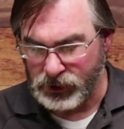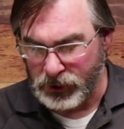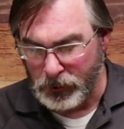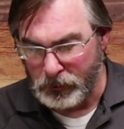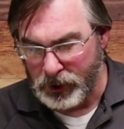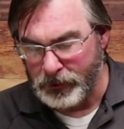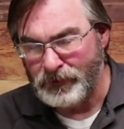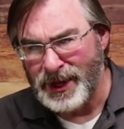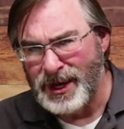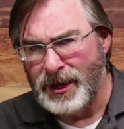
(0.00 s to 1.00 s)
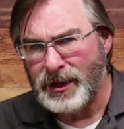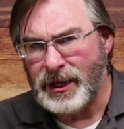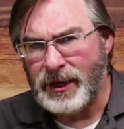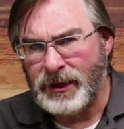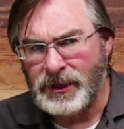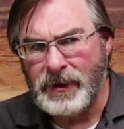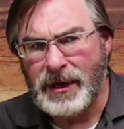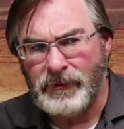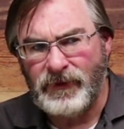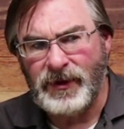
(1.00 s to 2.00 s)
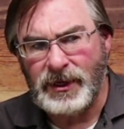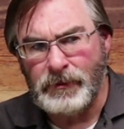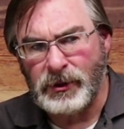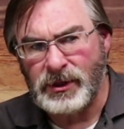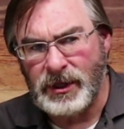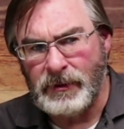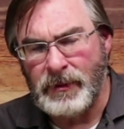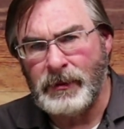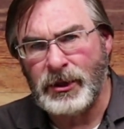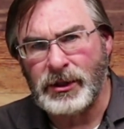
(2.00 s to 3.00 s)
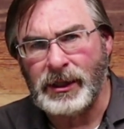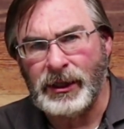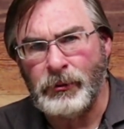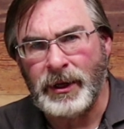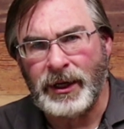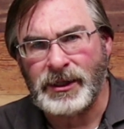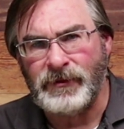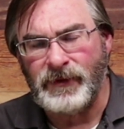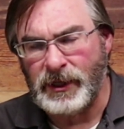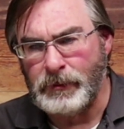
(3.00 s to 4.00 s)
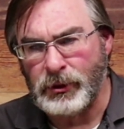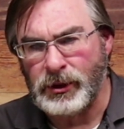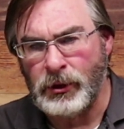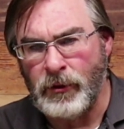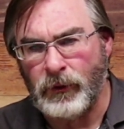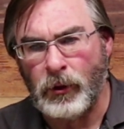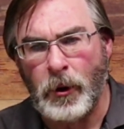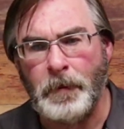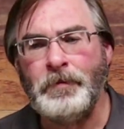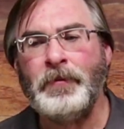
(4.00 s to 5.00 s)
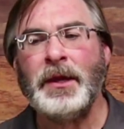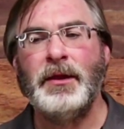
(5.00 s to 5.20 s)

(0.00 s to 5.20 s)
So, but yeah, it's about 50%, maybe just a little bit less than 50% overall.